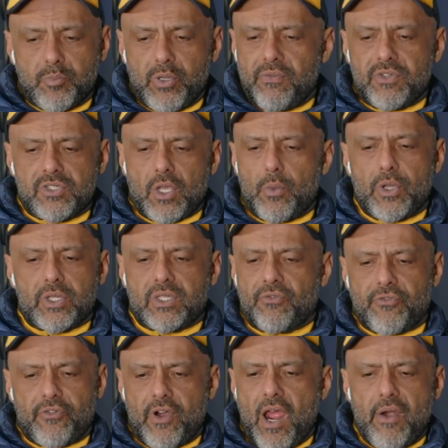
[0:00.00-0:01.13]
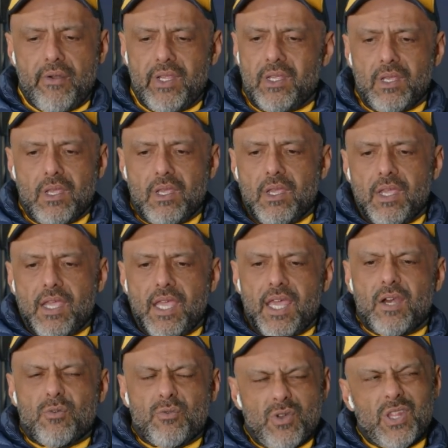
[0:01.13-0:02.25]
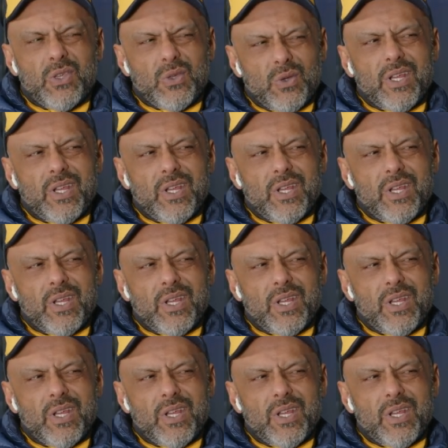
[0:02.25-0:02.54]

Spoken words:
privileged I worked at Ferrari in a really good